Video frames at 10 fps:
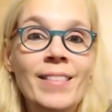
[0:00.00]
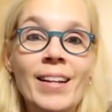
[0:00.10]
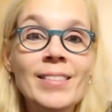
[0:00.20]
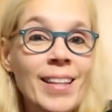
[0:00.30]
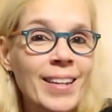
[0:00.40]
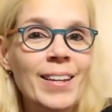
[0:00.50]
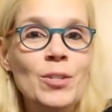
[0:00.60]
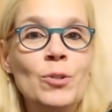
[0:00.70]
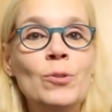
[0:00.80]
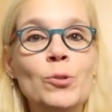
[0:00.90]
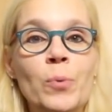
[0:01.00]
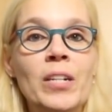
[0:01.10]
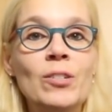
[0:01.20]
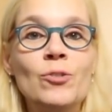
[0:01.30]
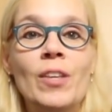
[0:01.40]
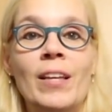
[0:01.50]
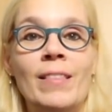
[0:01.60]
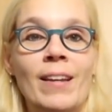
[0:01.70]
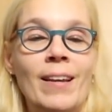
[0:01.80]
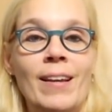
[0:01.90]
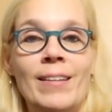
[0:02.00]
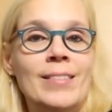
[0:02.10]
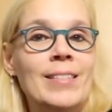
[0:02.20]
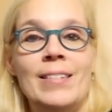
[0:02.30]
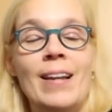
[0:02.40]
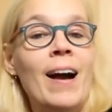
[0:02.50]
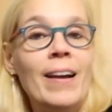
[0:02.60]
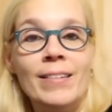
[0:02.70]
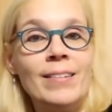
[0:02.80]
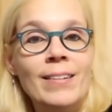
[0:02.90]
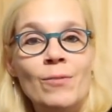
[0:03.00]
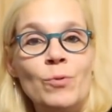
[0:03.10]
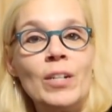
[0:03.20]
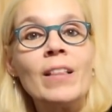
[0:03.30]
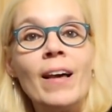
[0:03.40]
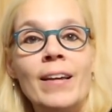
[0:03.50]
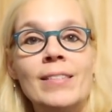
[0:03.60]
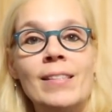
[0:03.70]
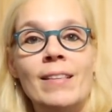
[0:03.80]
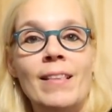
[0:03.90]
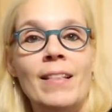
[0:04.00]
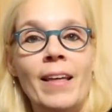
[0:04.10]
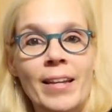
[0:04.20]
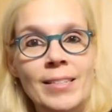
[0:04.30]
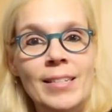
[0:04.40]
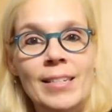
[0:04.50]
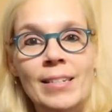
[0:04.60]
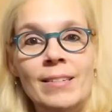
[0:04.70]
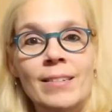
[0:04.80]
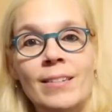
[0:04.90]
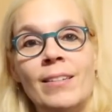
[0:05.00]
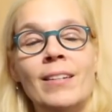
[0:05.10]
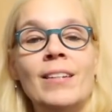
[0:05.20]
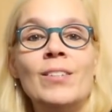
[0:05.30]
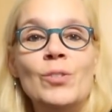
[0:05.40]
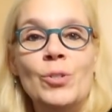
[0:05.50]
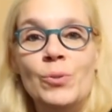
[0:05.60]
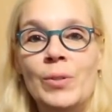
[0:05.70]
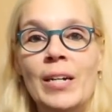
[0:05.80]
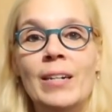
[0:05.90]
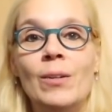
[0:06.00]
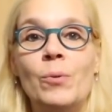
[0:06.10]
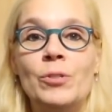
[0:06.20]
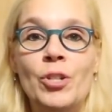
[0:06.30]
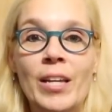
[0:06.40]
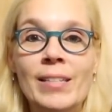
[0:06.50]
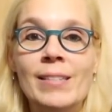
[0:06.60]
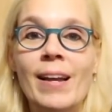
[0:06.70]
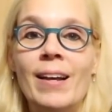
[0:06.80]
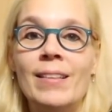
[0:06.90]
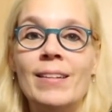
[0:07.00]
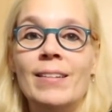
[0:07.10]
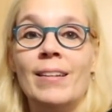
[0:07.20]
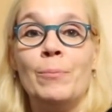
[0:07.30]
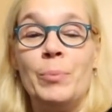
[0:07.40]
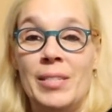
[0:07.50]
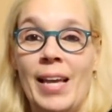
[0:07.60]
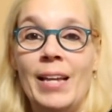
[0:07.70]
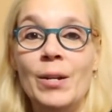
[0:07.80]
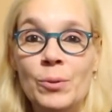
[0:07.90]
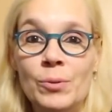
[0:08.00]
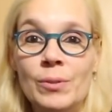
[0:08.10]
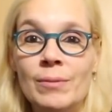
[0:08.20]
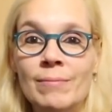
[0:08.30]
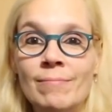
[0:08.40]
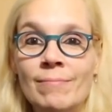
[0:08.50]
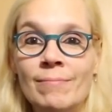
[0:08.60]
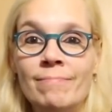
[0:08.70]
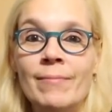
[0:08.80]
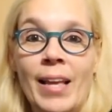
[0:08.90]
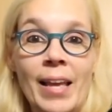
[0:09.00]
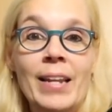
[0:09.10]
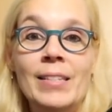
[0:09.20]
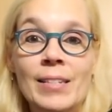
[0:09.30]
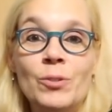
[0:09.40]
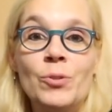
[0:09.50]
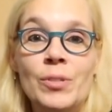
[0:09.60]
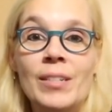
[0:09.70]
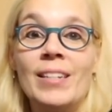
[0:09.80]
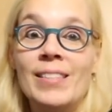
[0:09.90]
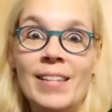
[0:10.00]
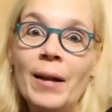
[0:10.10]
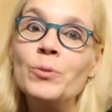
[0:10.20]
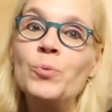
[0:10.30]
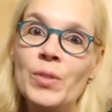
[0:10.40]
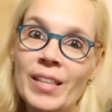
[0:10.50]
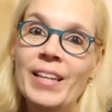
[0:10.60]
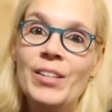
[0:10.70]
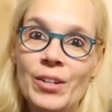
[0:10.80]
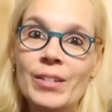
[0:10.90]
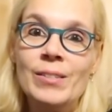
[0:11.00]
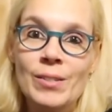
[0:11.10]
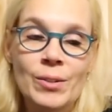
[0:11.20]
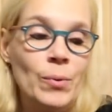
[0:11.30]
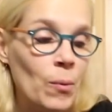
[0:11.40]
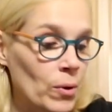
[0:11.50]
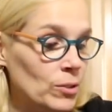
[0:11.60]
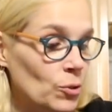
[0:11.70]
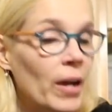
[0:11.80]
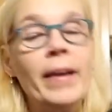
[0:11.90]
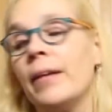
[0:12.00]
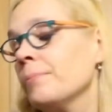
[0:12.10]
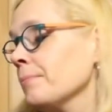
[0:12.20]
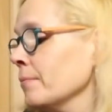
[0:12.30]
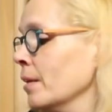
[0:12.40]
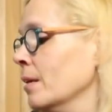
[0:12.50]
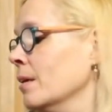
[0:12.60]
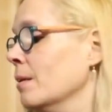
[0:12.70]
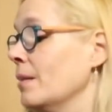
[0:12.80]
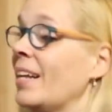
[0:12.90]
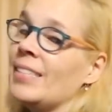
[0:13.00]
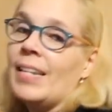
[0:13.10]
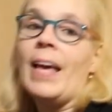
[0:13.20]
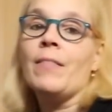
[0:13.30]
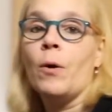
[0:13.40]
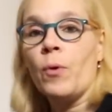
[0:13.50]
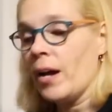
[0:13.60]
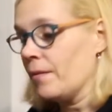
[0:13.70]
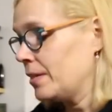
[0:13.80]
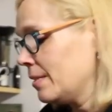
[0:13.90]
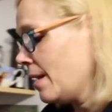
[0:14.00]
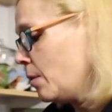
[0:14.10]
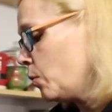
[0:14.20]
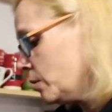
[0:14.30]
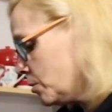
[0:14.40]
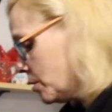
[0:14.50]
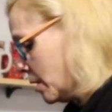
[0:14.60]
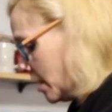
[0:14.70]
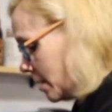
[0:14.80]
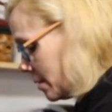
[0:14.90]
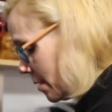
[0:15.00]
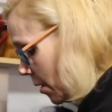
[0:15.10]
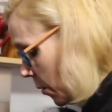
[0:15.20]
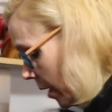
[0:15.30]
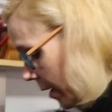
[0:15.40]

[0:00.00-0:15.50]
That's like a huge British thing that I did not realize, that they like to eat tuna or chicken salad in potatoes. Interesting. It is interesting. It sounds really good too. I want to try it. Not today though. We're having a sandwich. So